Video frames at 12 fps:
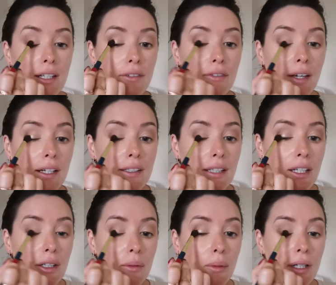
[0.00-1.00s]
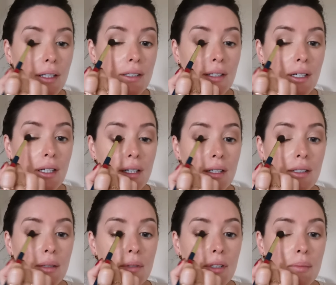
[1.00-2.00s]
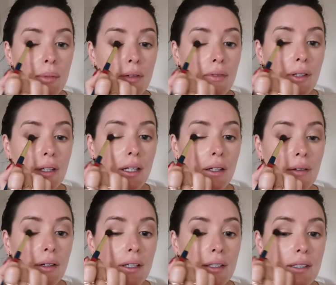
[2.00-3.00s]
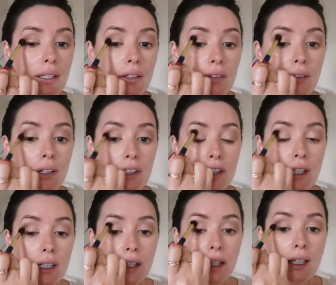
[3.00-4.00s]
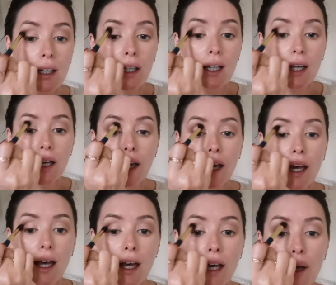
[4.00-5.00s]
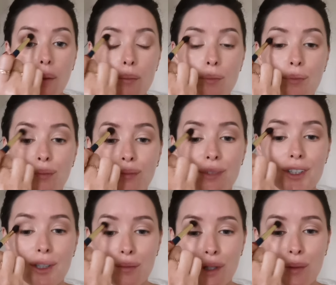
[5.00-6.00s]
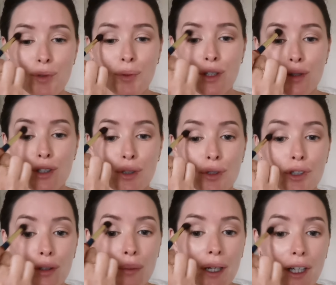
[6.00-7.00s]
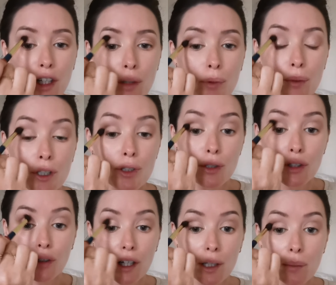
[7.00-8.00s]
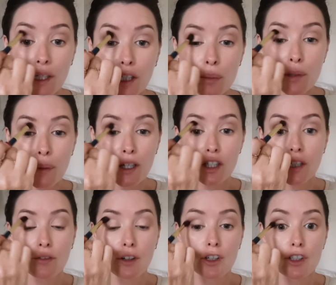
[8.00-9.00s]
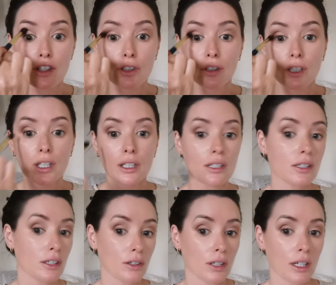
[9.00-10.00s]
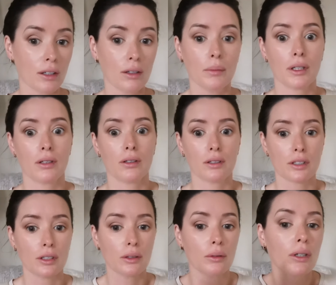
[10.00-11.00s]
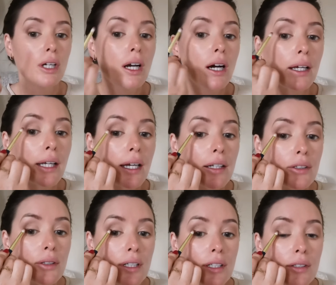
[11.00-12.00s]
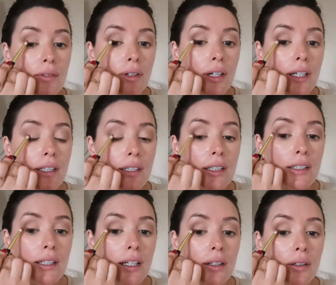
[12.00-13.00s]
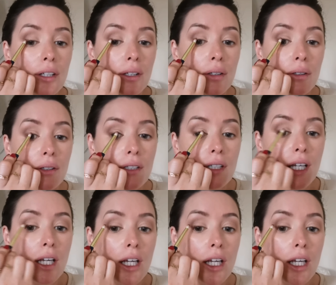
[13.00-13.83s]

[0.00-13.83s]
the effect that you want. So I'm just buffing that across there very gently. Sometimes when you do your makeup and when you do your eye makeup, especially first, you're looking at it and you're like, oh my god, you know, I can't do this right and it's not looking good.